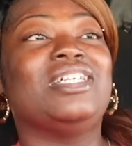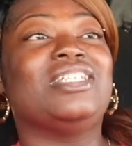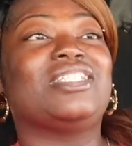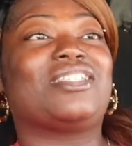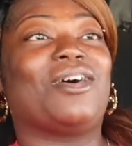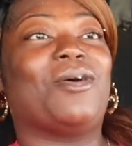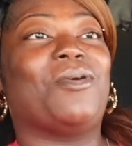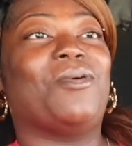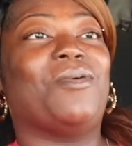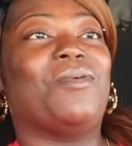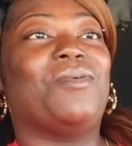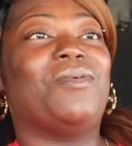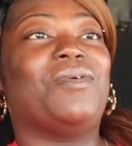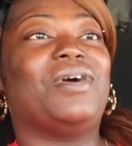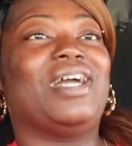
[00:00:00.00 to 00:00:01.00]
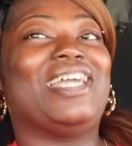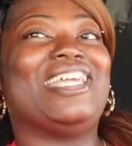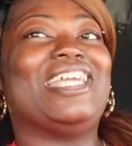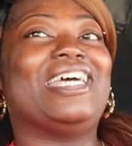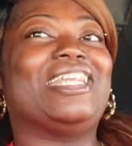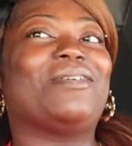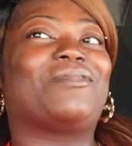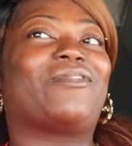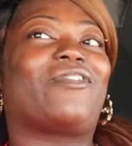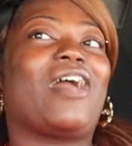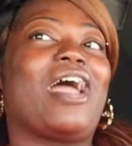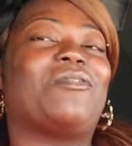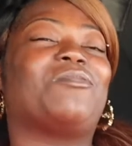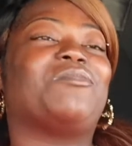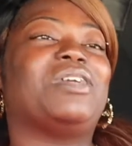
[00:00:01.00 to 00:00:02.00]
so he ended up
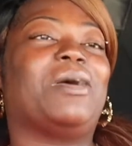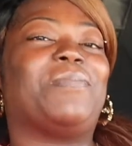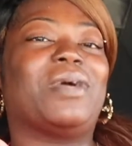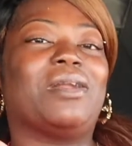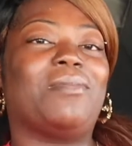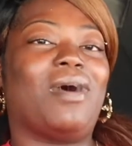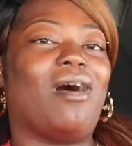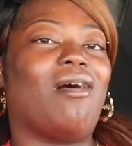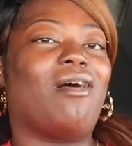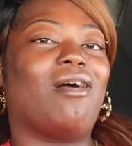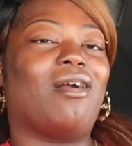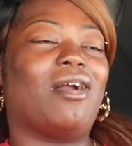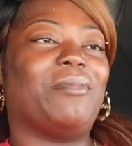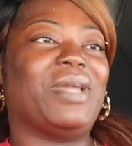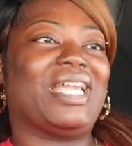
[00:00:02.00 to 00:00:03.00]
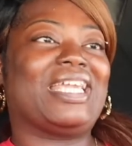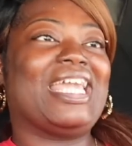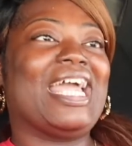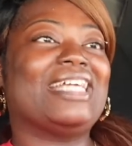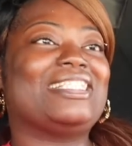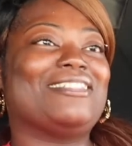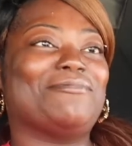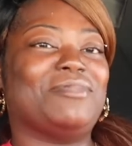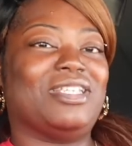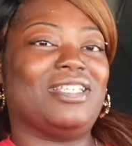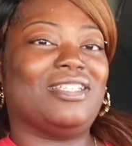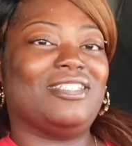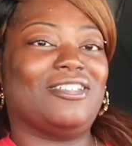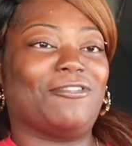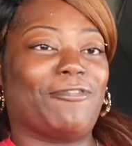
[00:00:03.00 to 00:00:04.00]
grabbing me up under my arm and catching
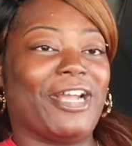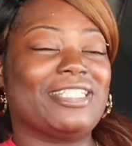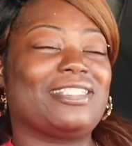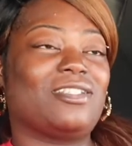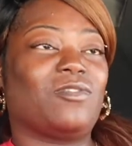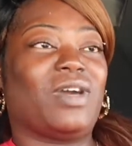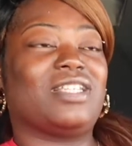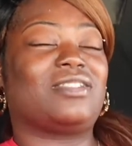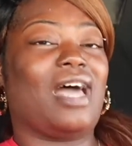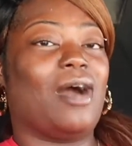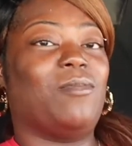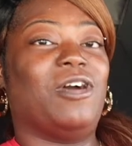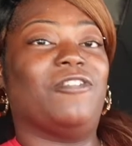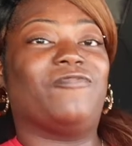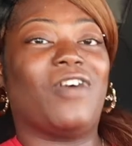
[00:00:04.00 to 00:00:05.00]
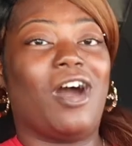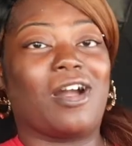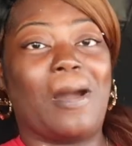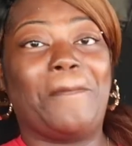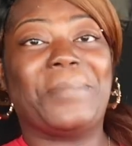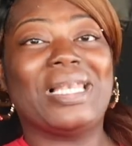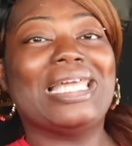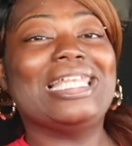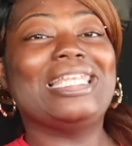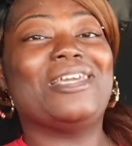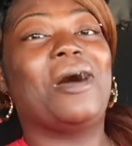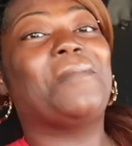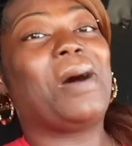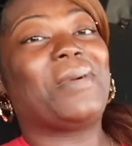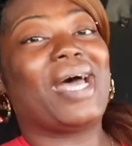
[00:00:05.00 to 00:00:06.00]
me the rest of the way so I wouldn't fall
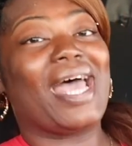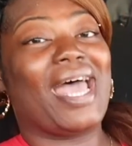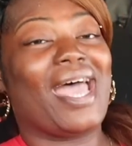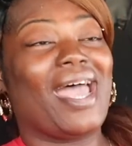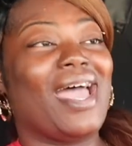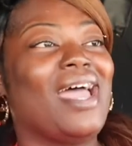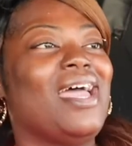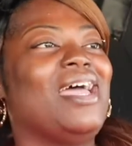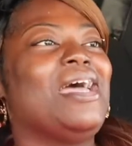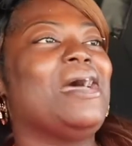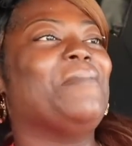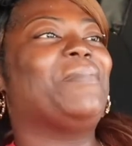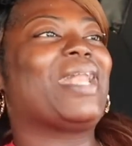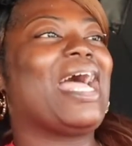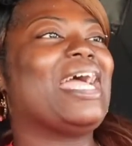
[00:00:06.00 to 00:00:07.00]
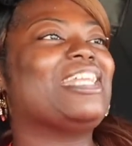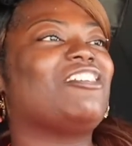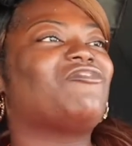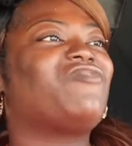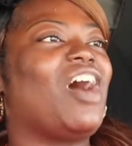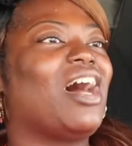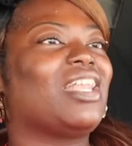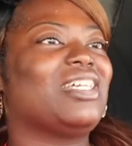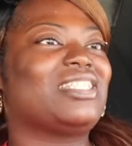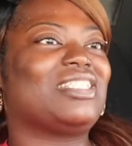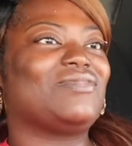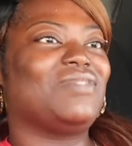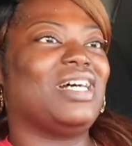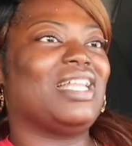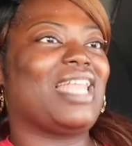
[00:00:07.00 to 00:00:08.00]
completely on my behind. But I ended up falling
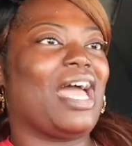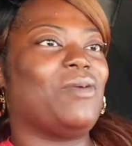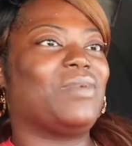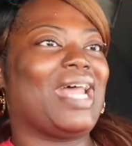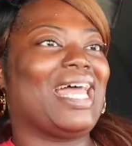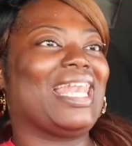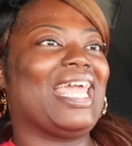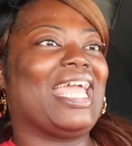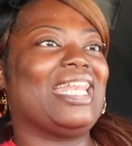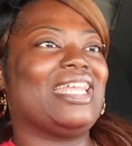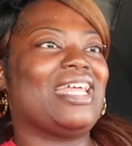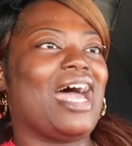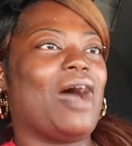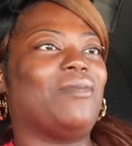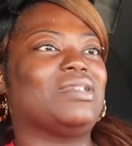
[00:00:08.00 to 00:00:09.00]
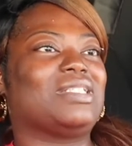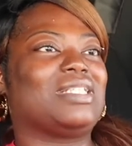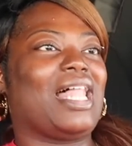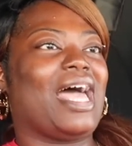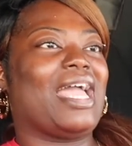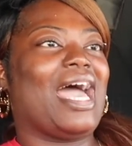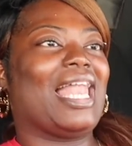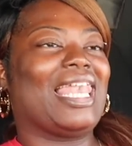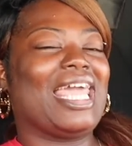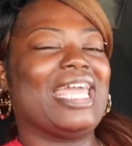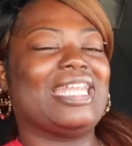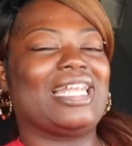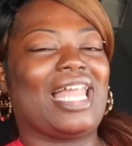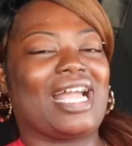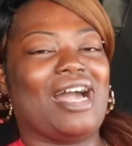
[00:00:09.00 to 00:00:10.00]
to where, like, when I landed, I
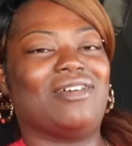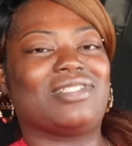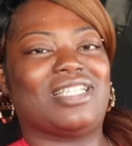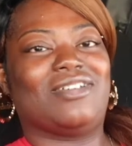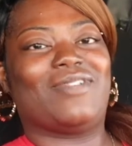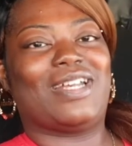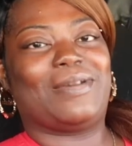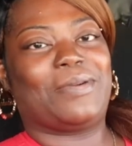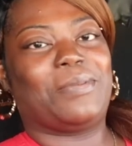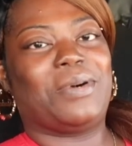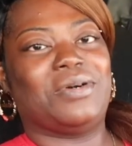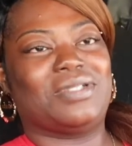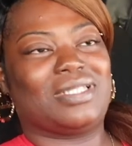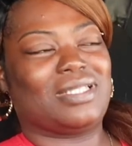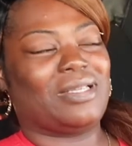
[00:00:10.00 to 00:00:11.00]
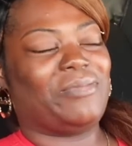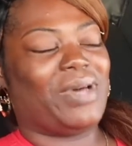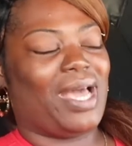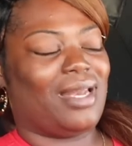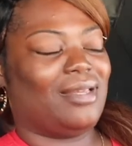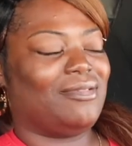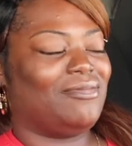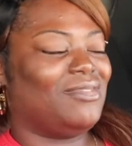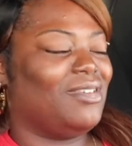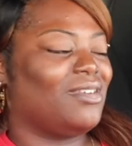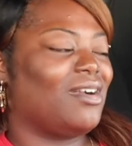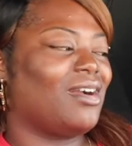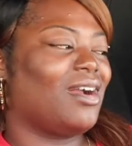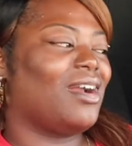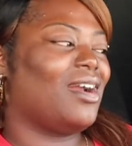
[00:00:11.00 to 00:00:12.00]
landed like I was getting ready to propose to somebody.
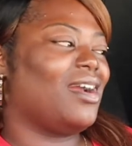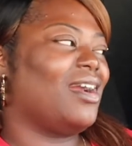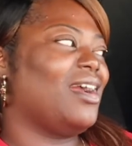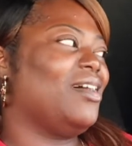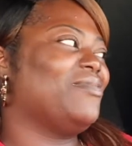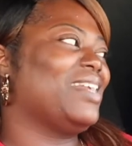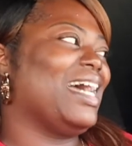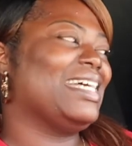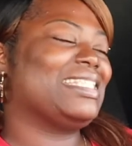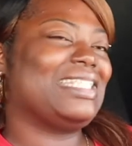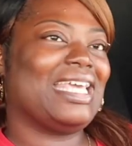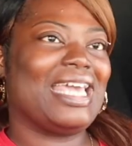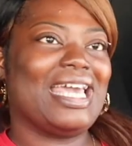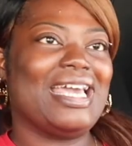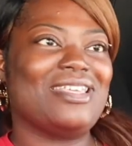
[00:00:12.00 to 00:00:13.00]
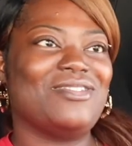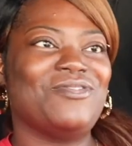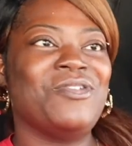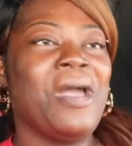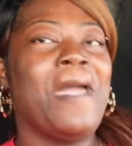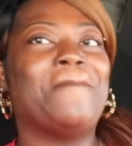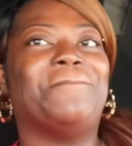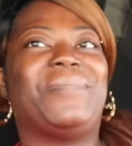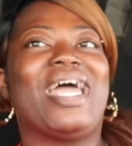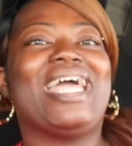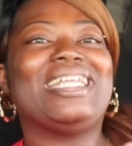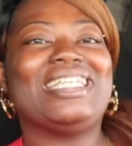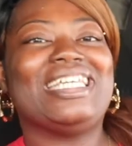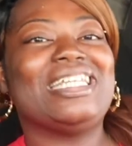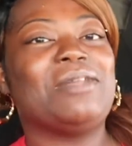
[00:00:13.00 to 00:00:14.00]
Girl, when I tell you,
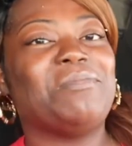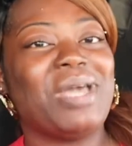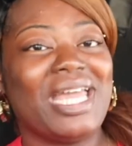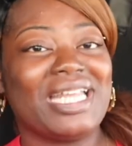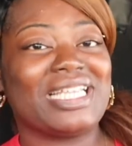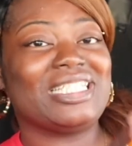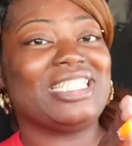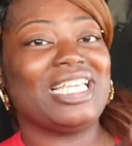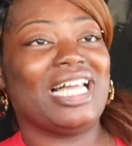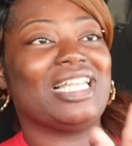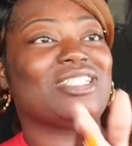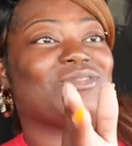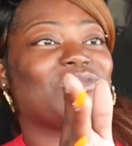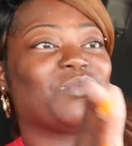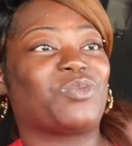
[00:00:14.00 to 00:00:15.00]
back then the mannequin challenge was